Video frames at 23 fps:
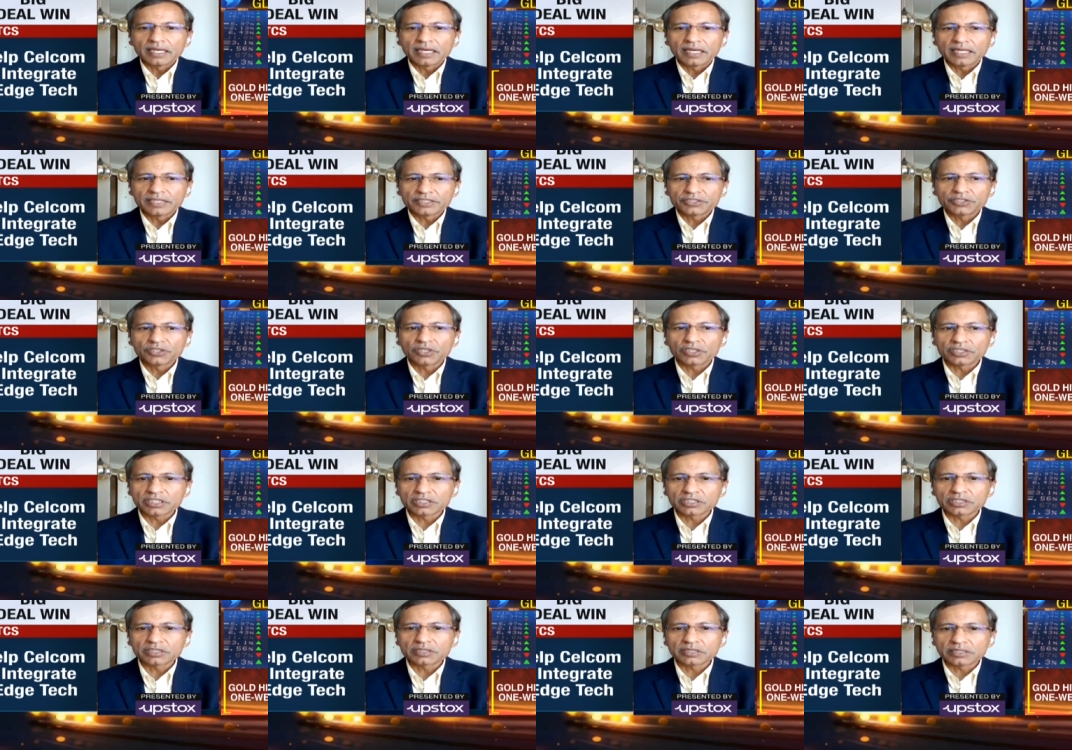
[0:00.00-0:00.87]
And it's
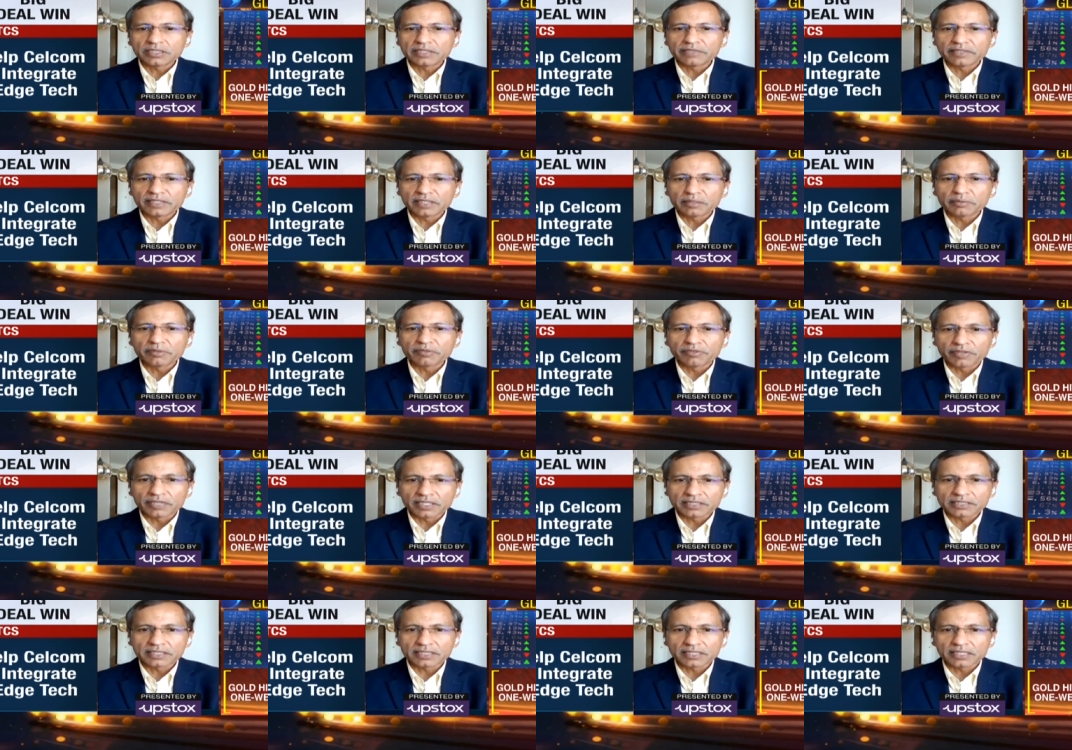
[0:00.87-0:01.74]
not just giving them a
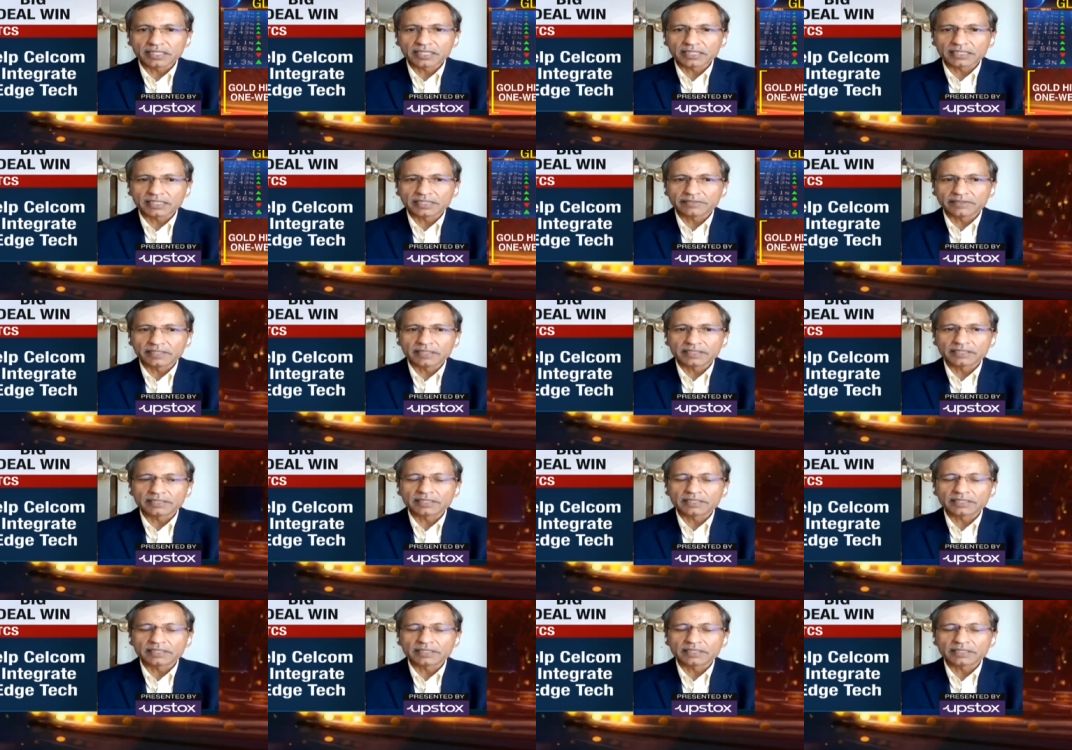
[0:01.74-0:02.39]
faster connectivity.